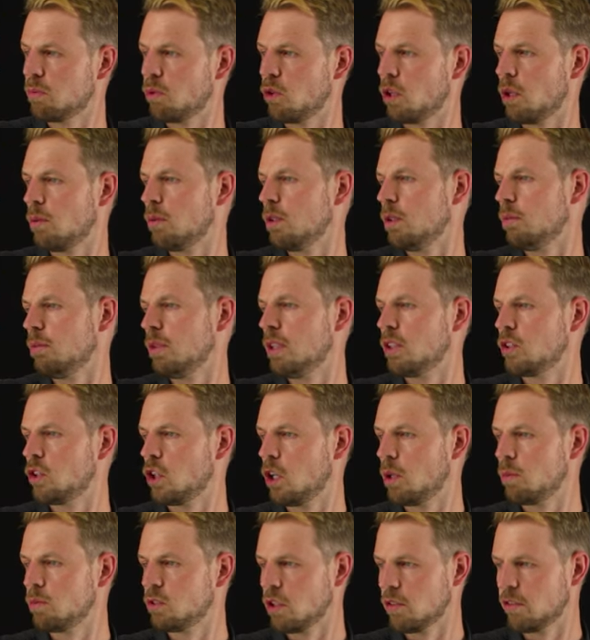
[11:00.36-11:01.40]
problem in
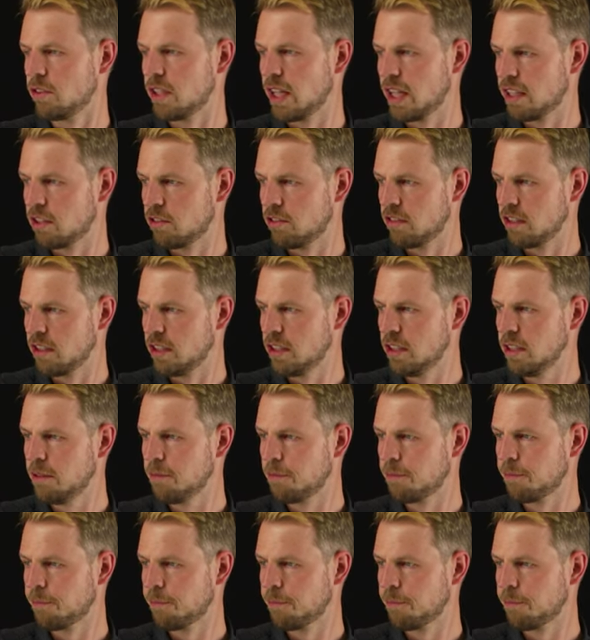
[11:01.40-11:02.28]
terms of the SVD,